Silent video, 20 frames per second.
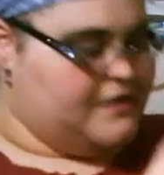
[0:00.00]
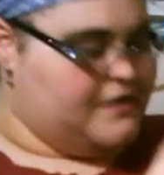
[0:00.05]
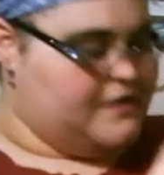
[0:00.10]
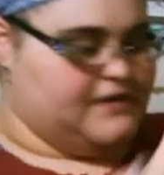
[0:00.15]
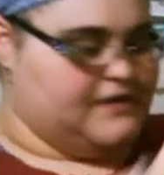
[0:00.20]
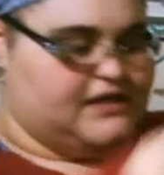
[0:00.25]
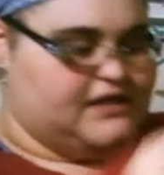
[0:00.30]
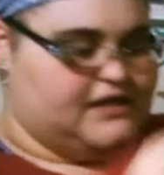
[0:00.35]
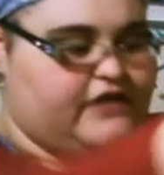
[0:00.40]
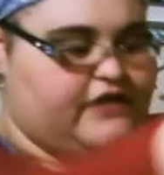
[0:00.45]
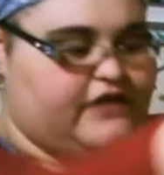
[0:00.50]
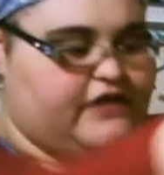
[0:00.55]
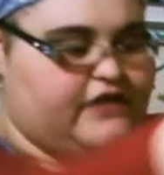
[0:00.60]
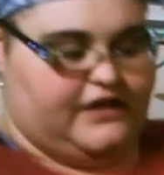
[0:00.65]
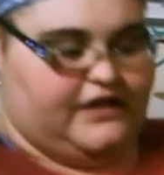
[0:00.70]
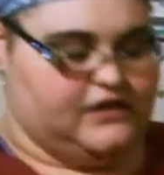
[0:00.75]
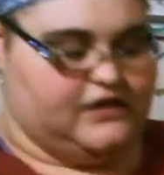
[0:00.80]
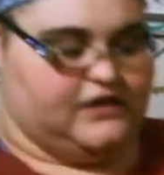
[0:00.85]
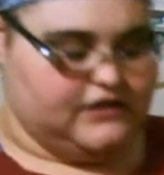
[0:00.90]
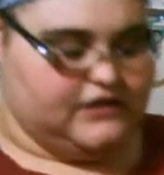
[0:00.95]
There's a
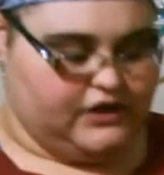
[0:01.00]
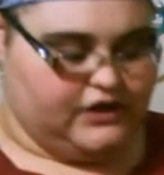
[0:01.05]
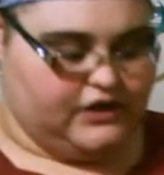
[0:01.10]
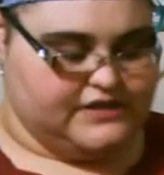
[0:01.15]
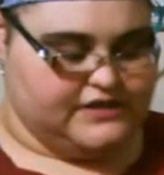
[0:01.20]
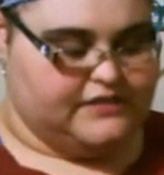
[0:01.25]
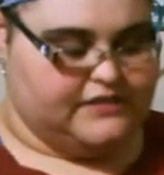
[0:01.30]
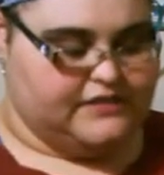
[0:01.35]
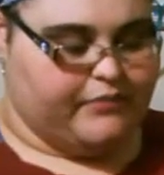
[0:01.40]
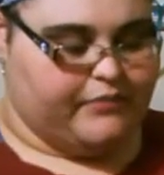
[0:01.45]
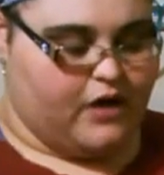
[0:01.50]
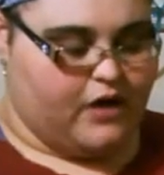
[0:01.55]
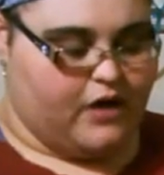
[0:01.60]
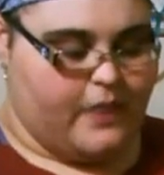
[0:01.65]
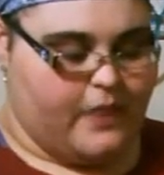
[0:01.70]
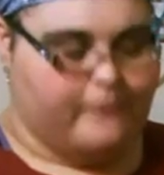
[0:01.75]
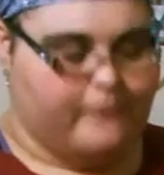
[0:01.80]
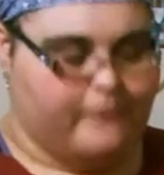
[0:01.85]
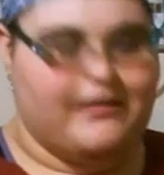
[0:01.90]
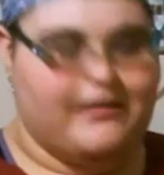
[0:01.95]
convenient little zipper
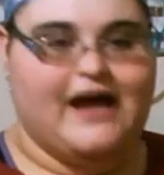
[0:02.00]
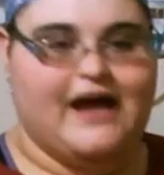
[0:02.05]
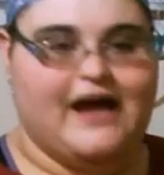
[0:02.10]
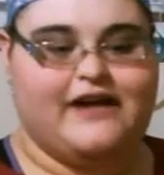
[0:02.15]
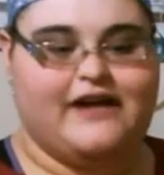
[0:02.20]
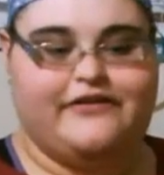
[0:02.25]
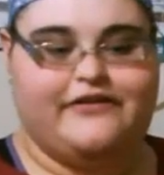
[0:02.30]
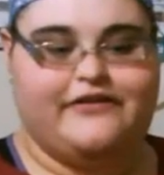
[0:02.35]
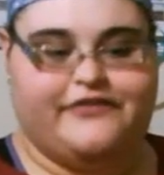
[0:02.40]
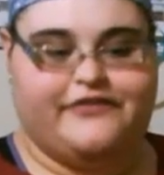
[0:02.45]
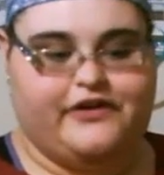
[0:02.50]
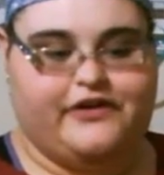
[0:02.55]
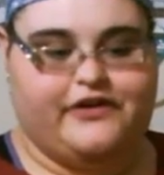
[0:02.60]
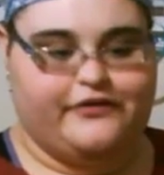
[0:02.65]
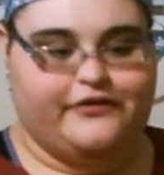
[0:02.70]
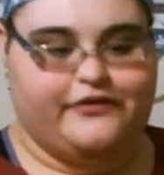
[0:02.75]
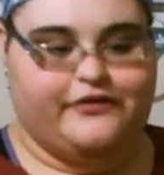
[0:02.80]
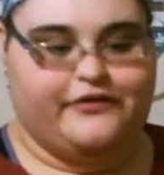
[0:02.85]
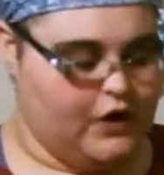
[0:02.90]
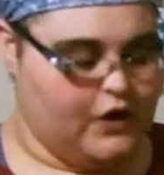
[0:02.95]
on the back for
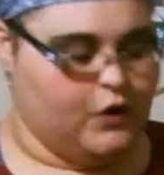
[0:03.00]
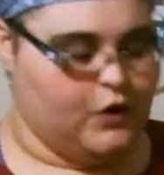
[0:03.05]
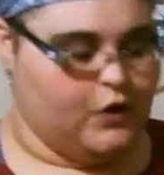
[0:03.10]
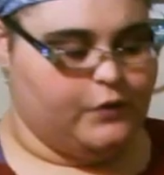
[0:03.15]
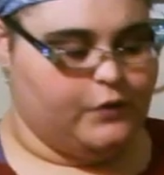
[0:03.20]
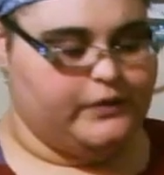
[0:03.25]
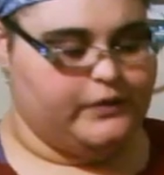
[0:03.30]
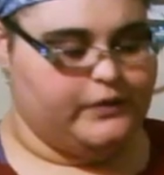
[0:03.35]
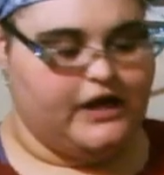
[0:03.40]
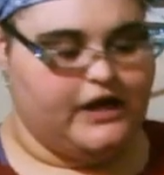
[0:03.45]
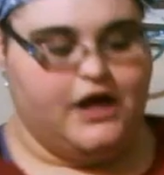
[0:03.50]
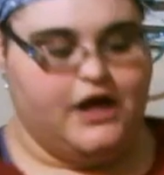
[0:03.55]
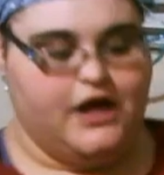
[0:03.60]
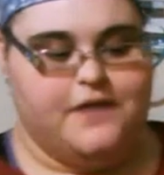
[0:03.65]
your phone.